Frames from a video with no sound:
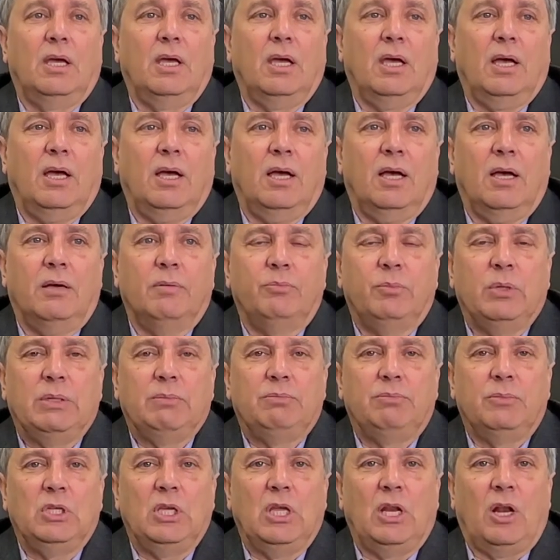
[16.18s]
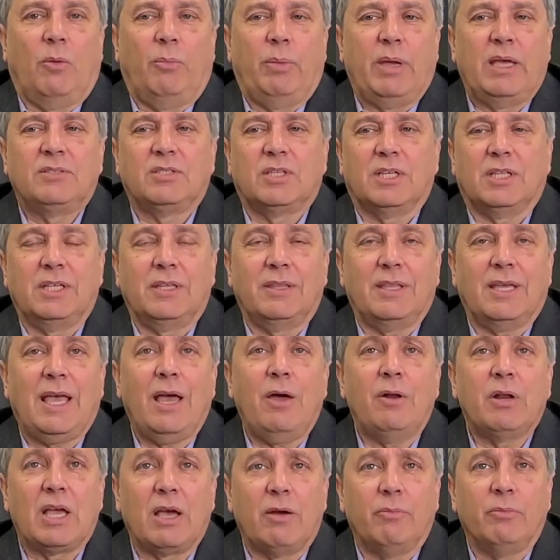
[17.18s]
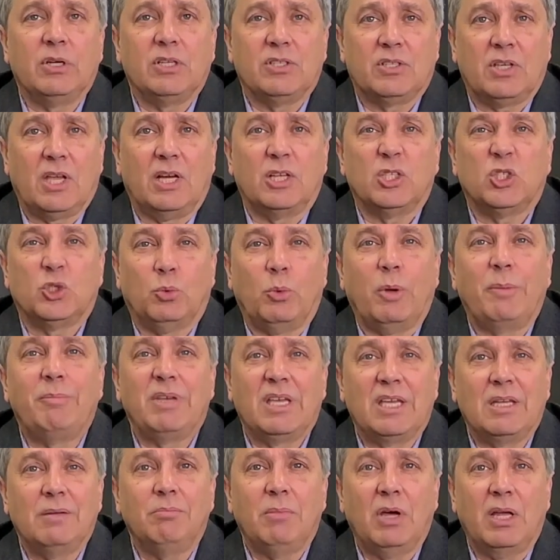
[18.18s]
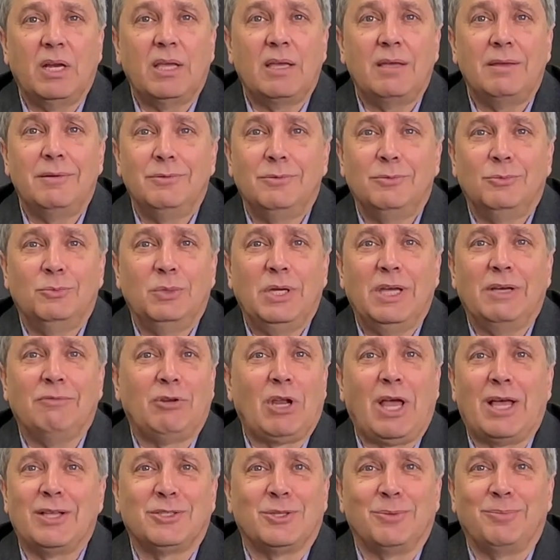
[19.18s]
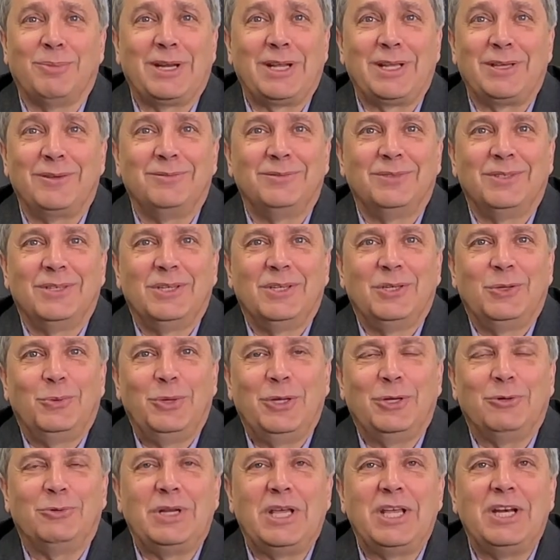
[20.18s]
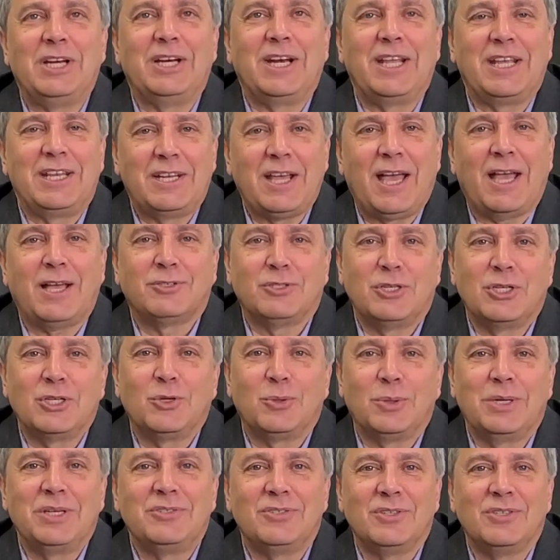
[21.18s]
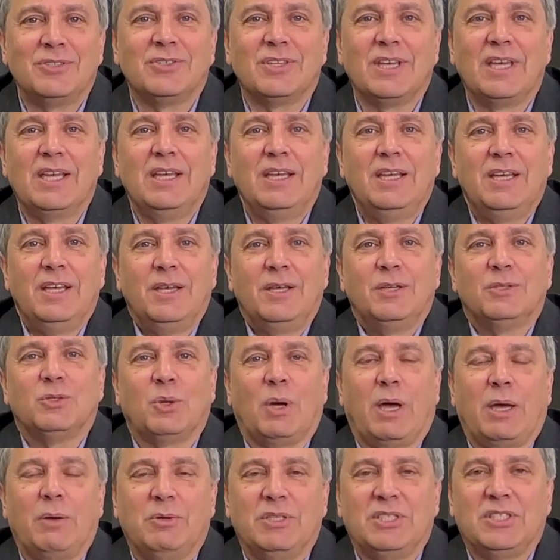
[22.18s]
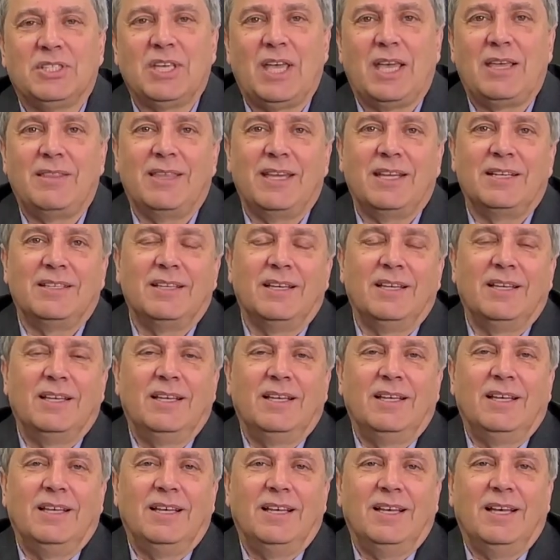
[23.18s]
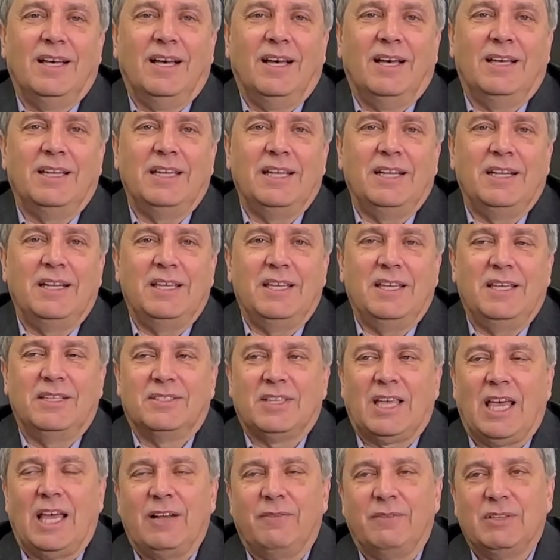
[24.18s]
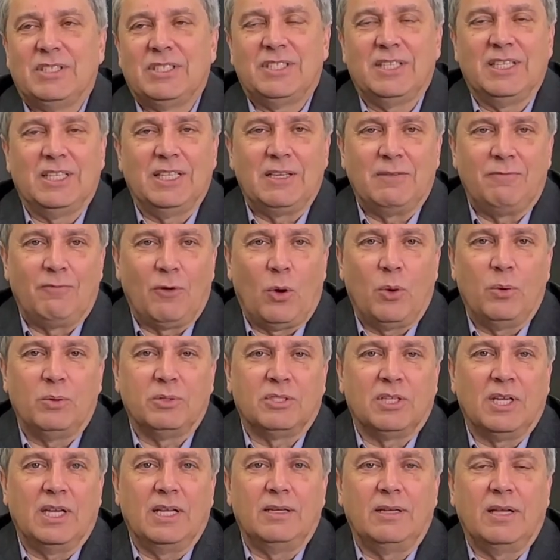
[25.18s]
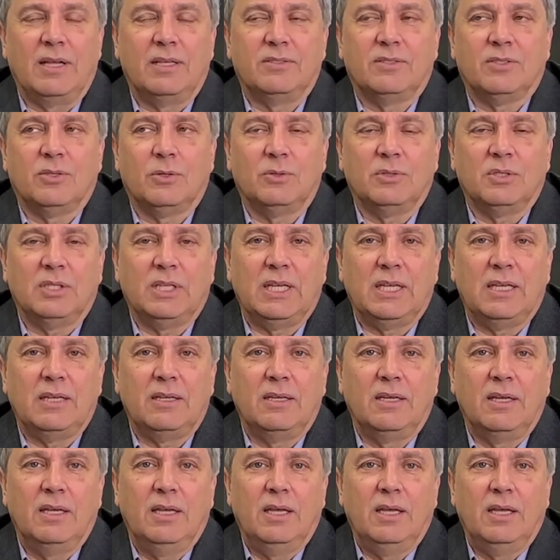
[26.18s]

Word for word: Uh, but you know, basically, the county government is kind of swimming in money. We have lots of money. We don't need any tax increases. So I would say that uh, it, it's kind of a silly vote, and, and certainly